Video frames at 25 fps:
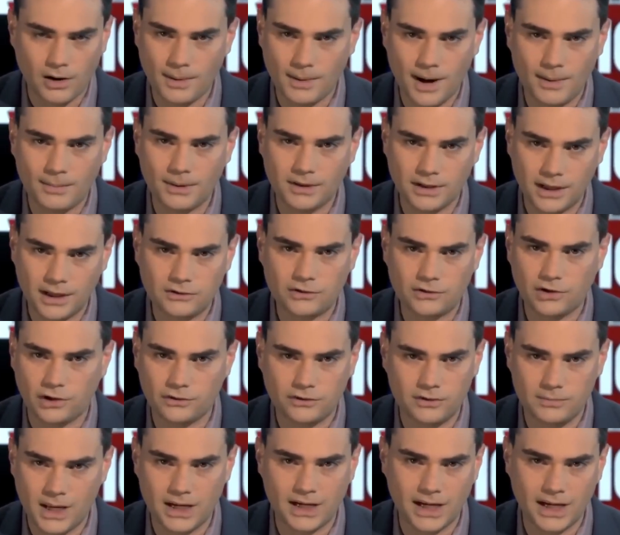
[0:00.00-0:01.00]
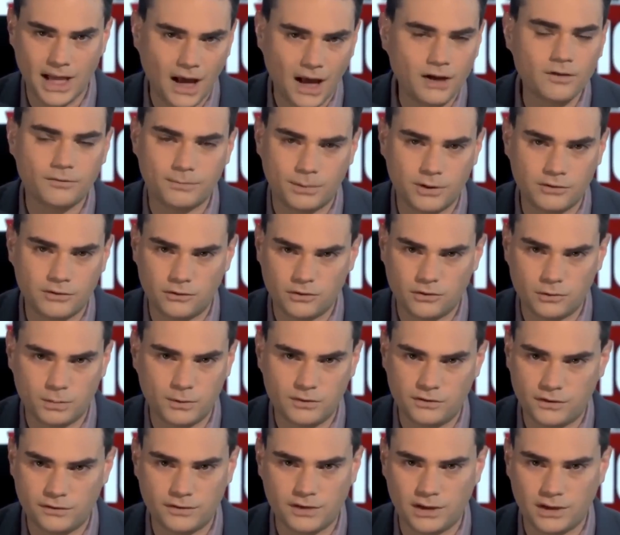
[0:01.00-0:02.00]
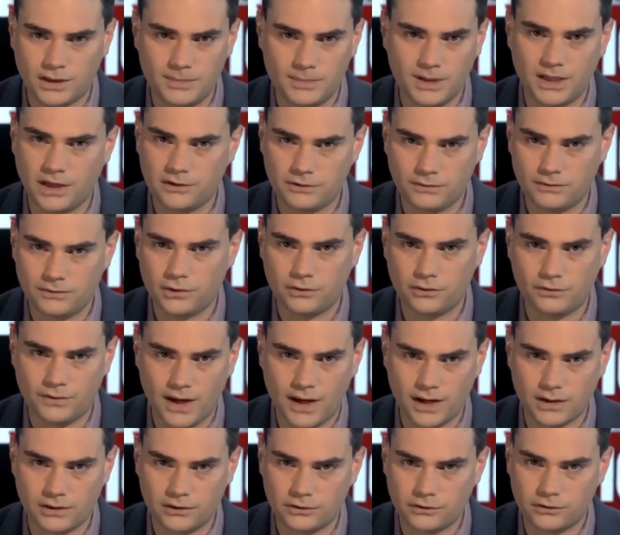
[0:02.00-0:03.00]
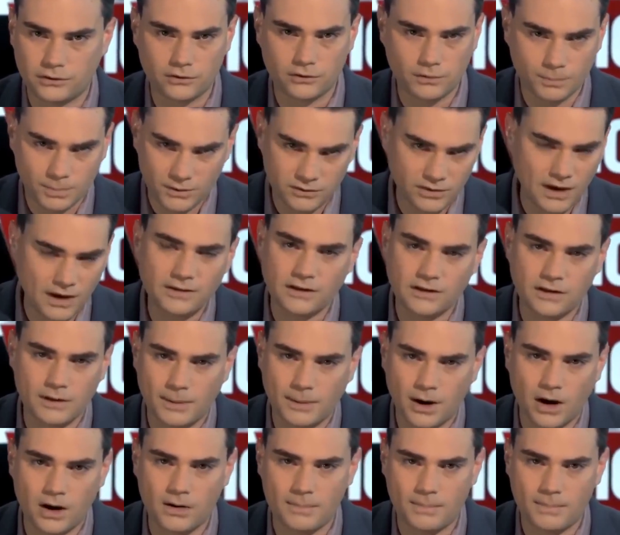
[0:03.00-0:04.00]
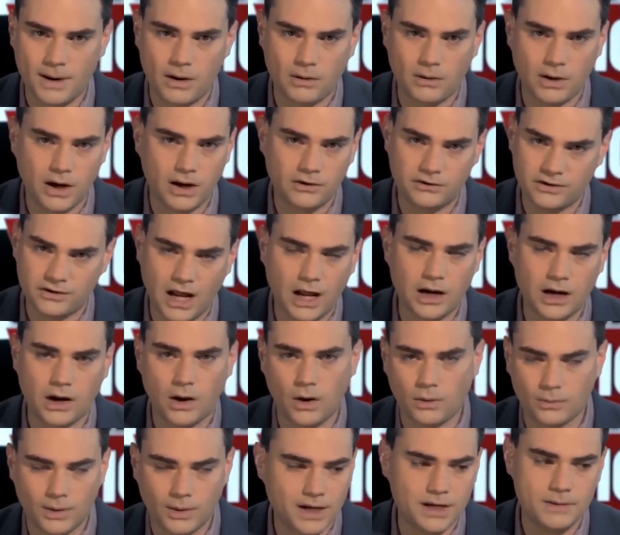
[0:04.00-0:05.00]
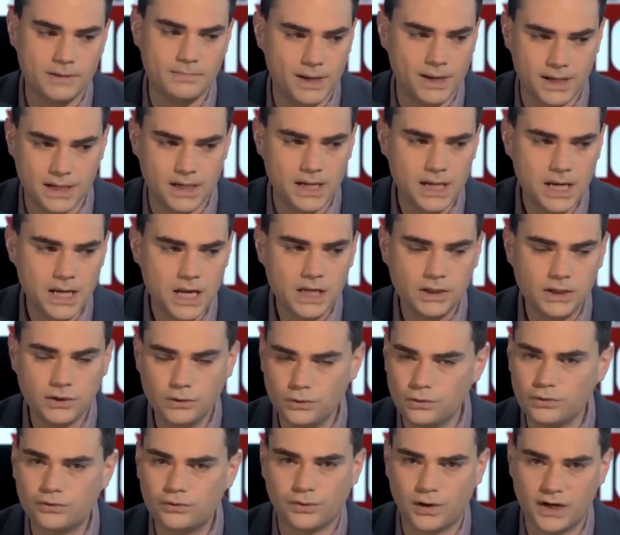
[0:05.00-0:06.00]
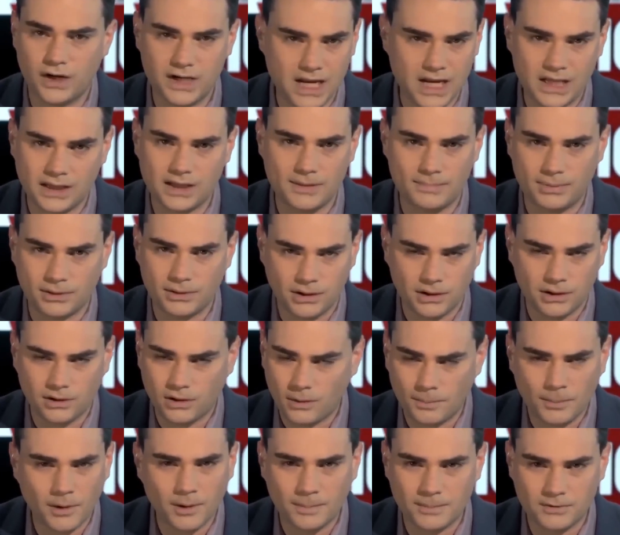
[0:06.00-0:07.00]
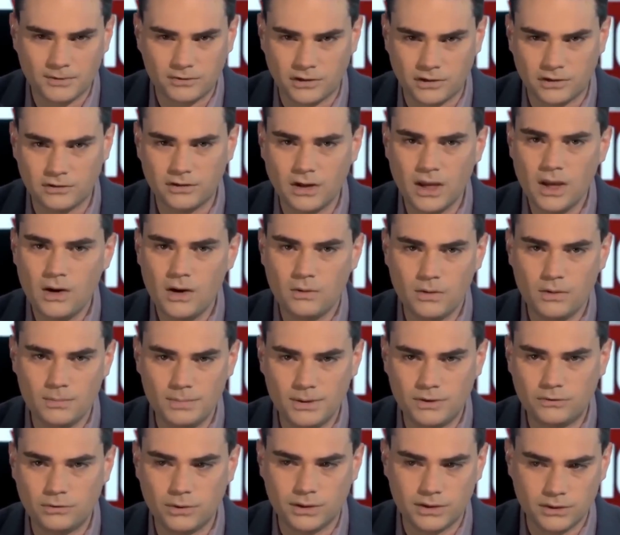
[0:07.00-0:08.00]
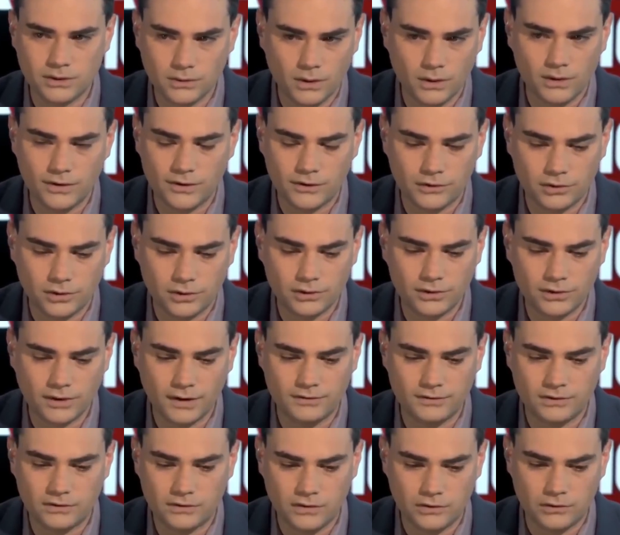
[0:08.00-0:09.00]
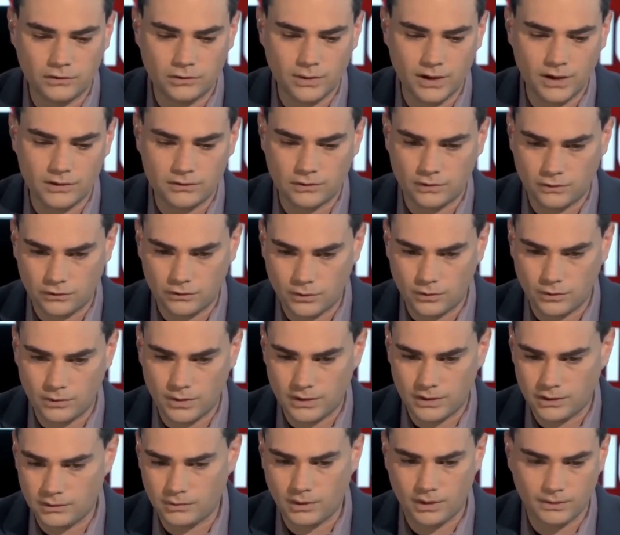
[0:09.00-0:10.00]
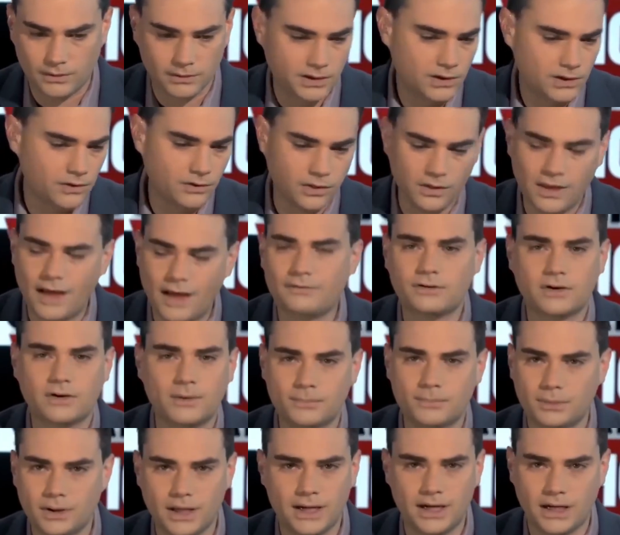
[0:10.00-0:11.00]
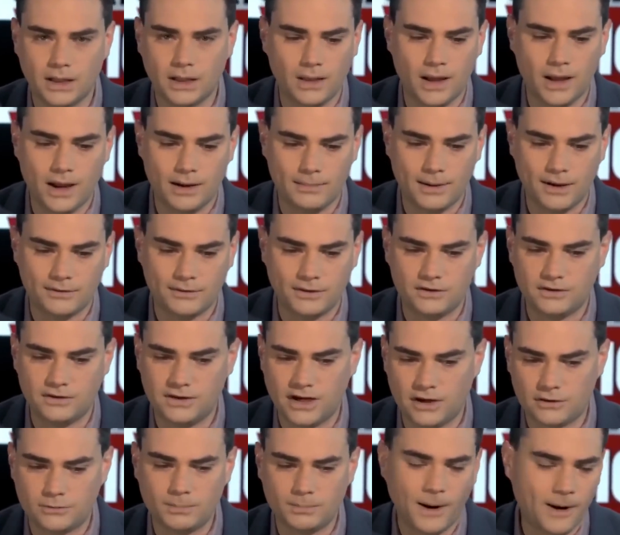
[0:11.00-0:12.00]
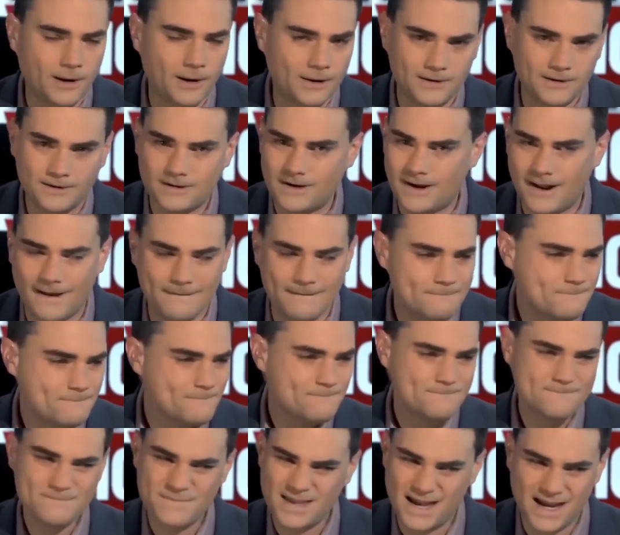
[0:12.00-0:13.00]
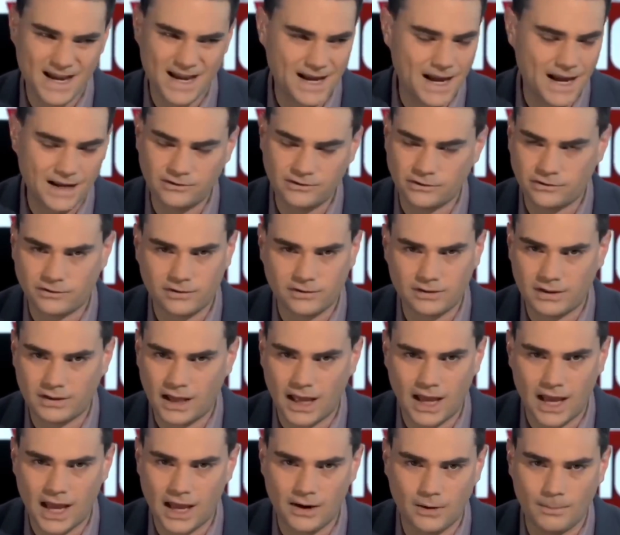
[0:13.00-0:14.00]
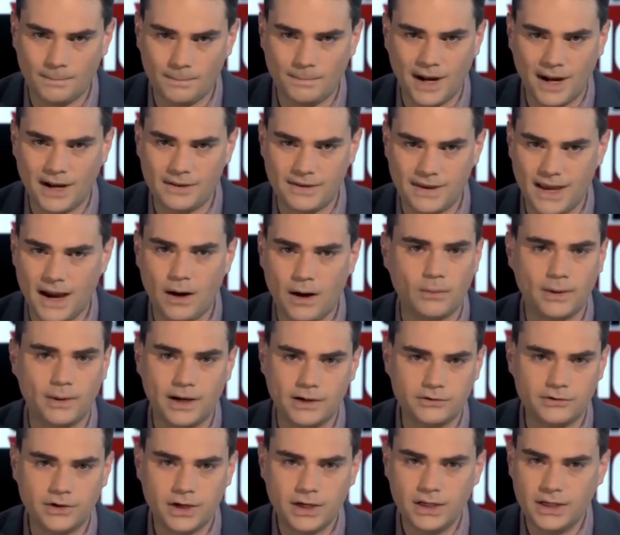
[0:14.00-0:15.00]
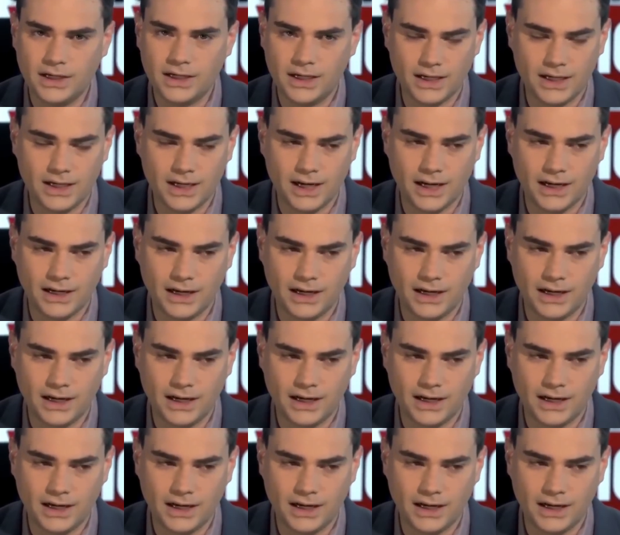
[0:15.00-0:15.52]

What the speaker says: Barack Obama let Chelsea Manning out of prison specifically because of those factors. So to pretend that the pardon power has not already been used for innately political purposes would be to ignore the truth of the situation. So while you hear the left complaining a lot about the Dinesh pardon today, I don't buy the outrage.